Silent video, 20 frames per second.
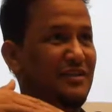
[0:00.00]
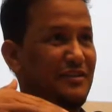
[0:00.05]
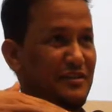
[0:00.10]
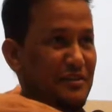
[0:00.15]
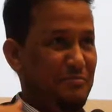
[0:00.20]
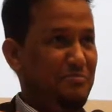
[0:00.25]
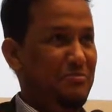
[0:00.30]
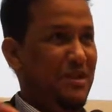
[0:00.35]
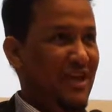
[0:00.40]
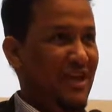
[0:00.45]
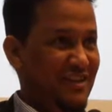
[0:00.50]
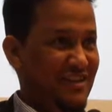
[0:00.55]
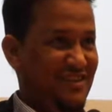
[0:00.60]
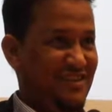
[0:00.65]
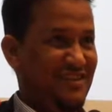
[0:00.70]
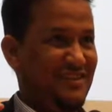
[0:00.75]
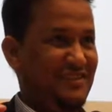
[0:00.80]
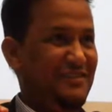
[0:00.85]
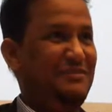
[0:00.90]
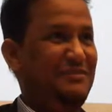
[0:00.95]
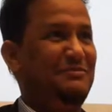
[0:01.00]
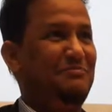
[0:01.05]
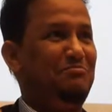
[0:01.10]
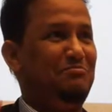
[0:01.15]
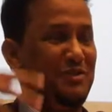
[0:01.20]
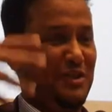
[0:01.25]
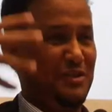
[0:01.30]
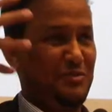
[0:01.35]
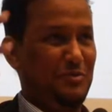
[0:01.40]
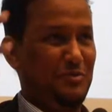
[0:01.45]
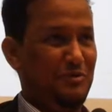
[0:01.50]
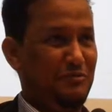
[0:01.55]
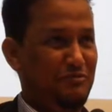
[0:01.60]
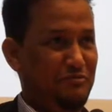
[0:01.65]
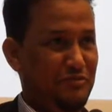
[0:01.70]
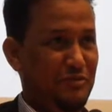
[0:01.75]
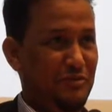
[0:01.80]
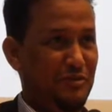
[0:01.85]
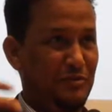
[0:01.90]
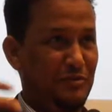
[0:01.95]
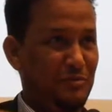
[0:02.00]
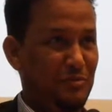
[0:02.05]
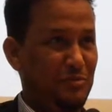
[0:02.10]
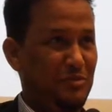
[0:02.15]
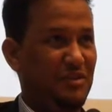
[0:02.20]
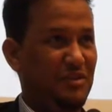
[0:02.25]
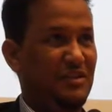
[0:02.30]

replace, but to reform.